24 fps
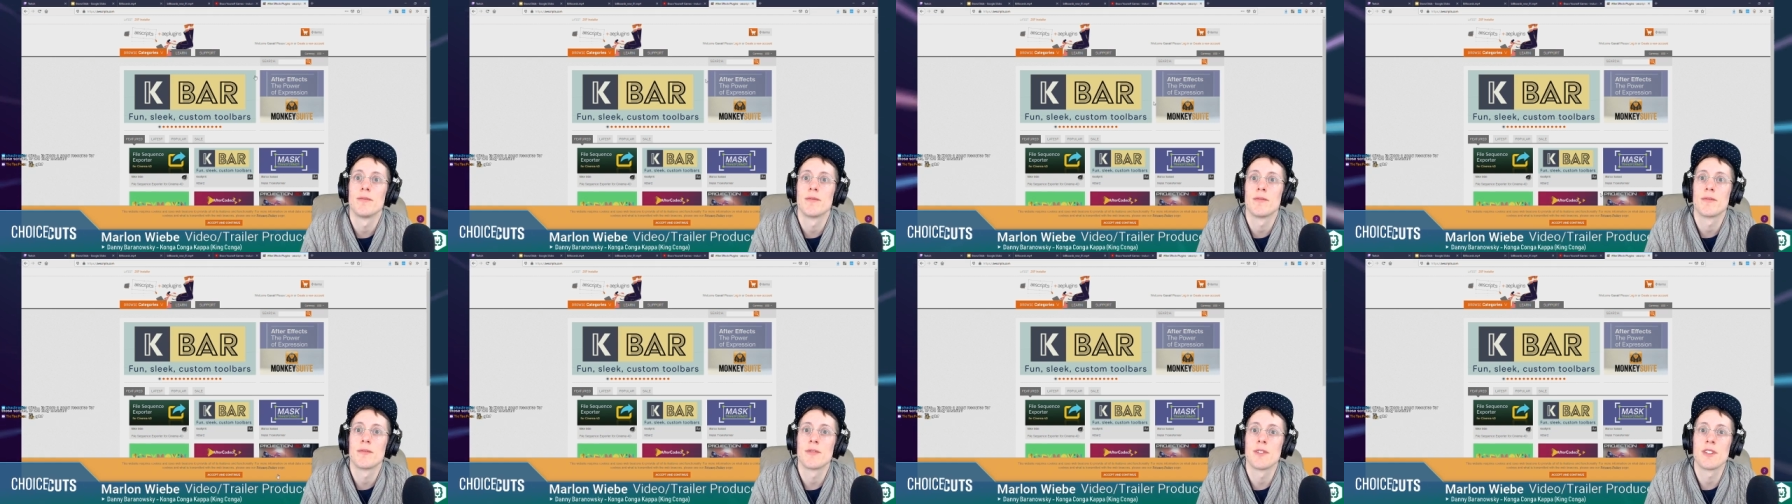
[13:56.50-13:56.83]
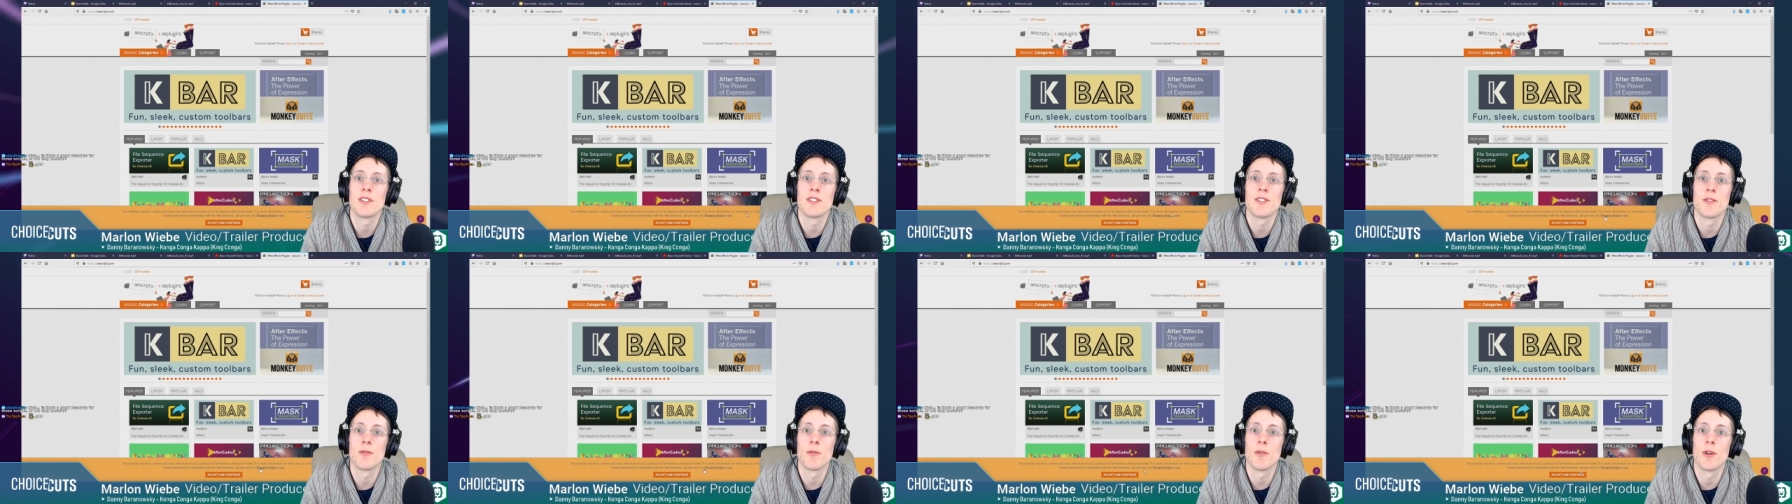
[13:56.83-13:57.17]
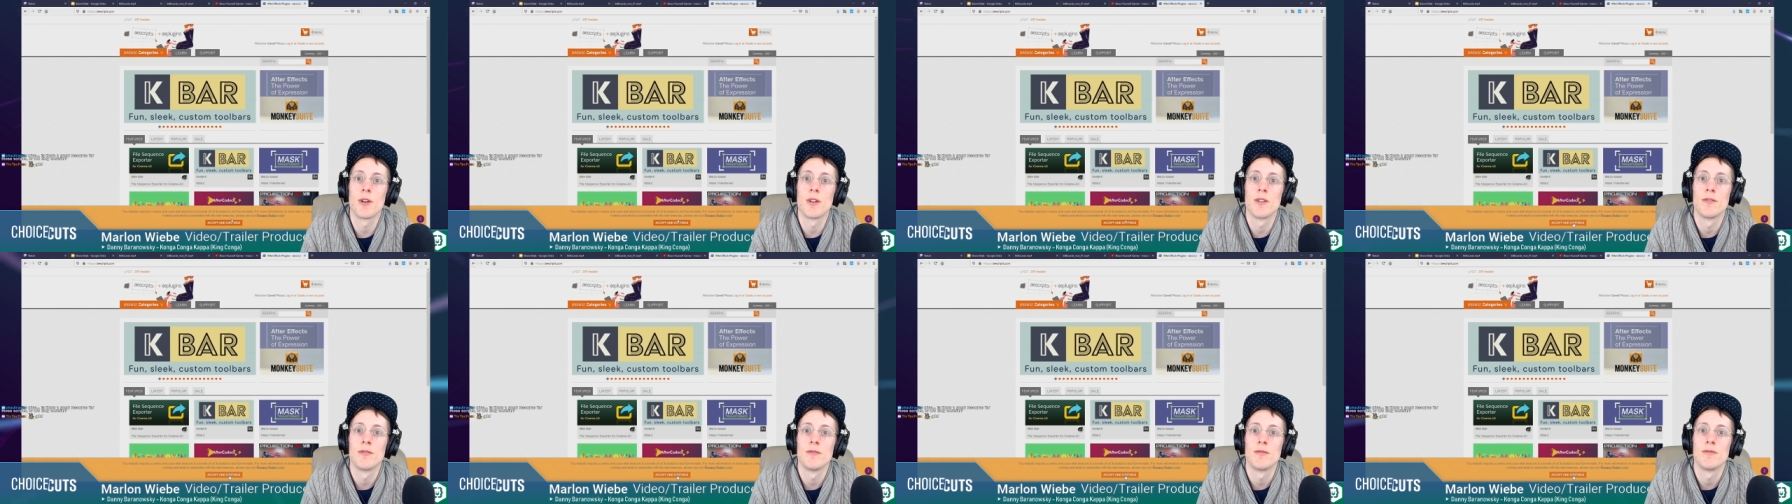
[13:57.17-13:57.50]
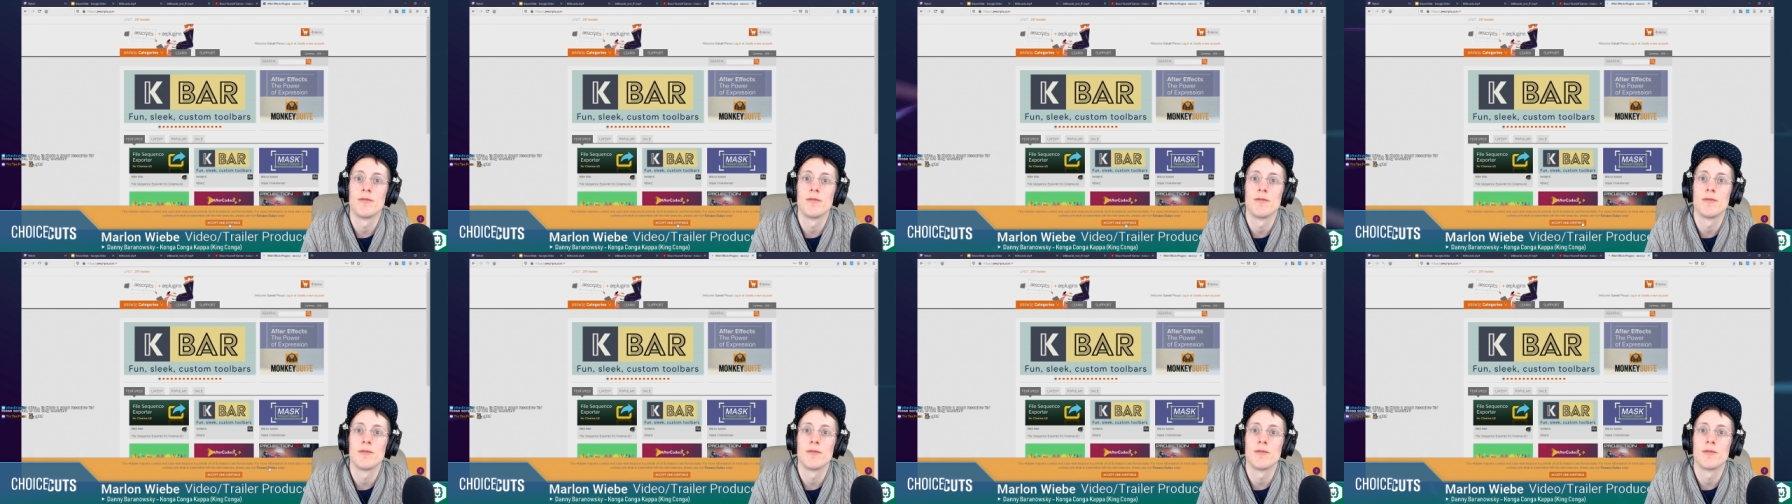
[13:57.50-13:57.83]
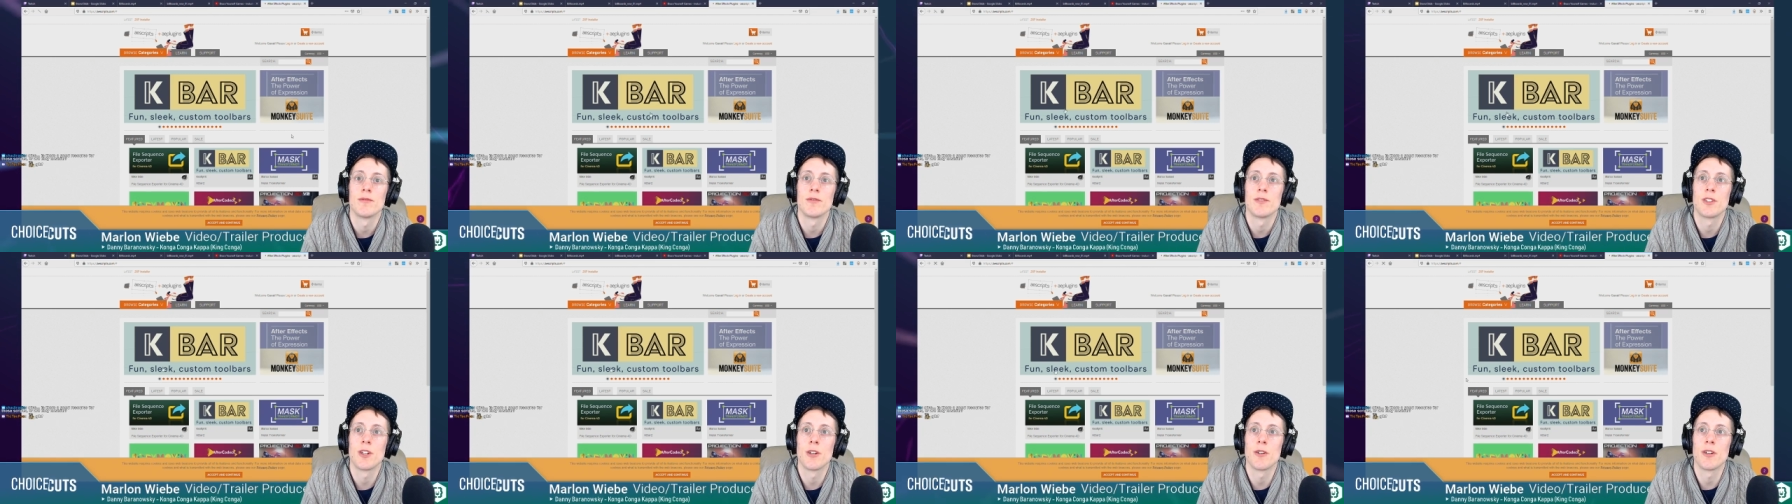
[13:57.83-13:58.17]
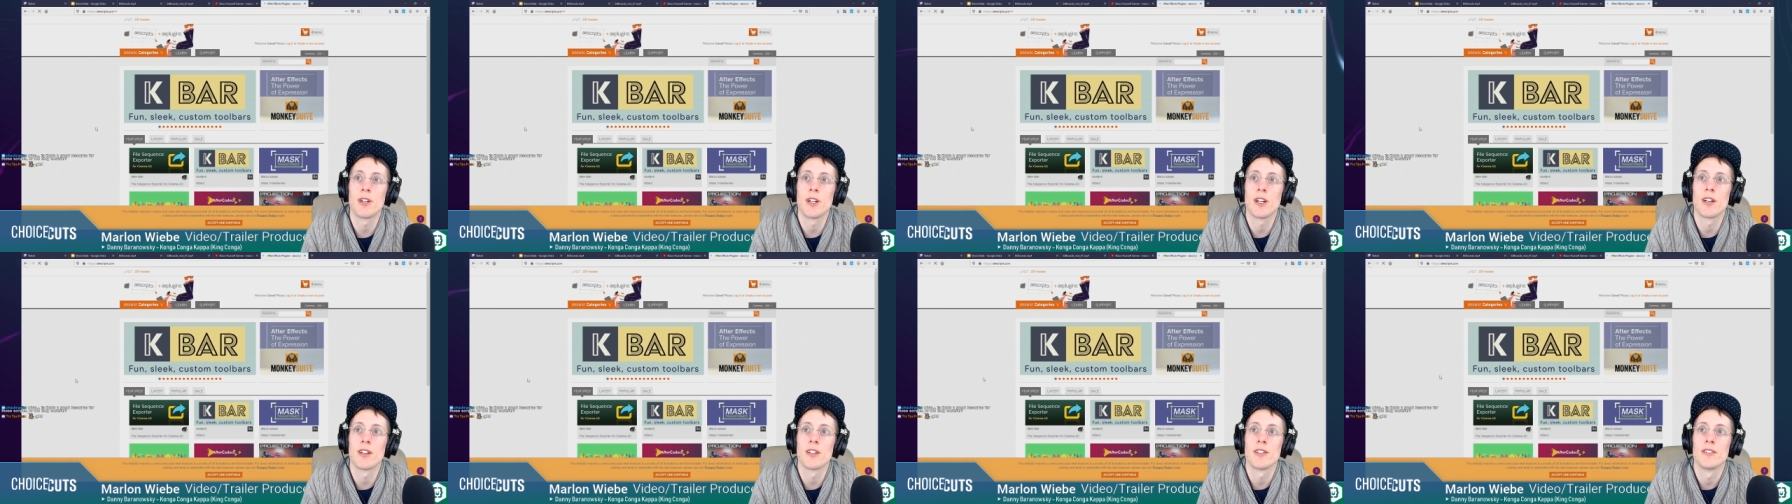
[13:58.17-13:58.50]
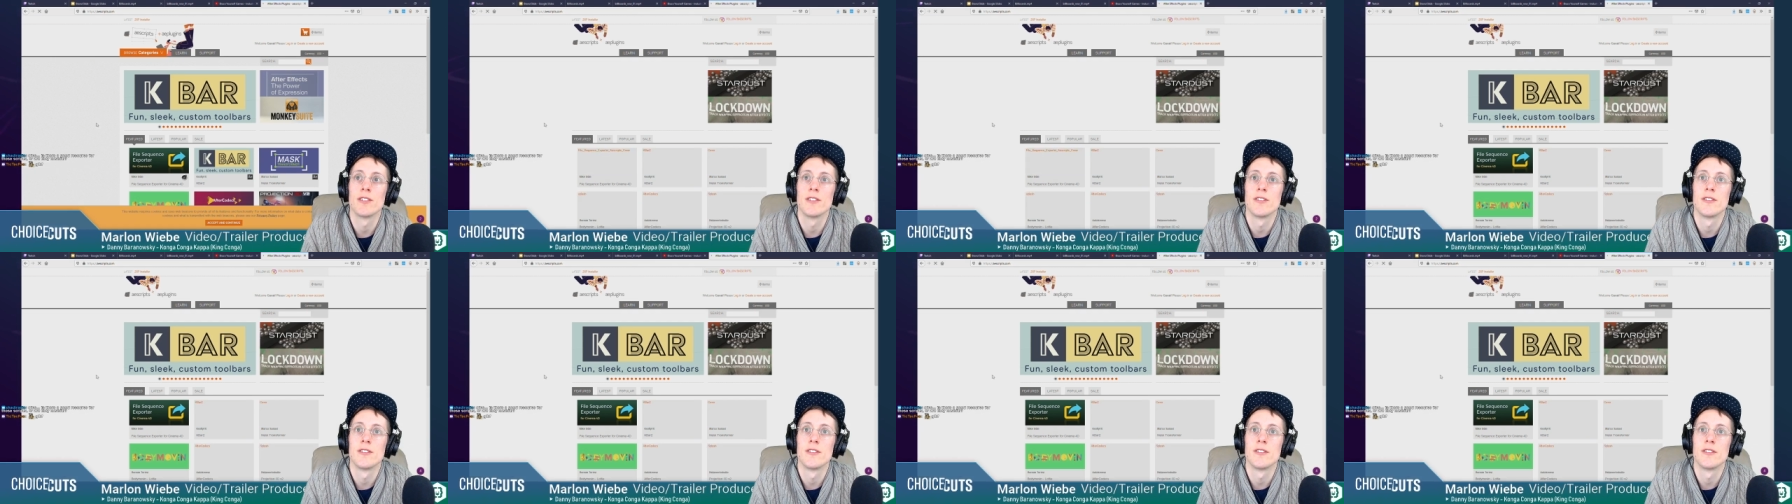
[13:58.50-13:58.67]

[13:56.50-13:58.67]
This is the one. Go here.